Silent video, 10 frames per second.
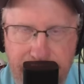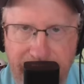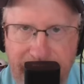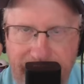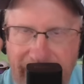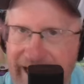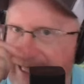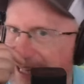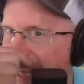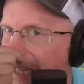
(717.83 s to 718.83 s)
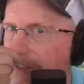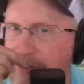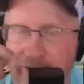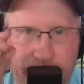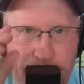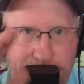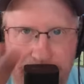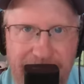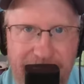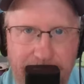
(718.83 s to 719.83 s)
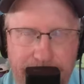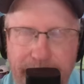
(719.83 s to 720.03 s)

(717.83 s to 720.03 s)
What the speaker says: But that can't just be the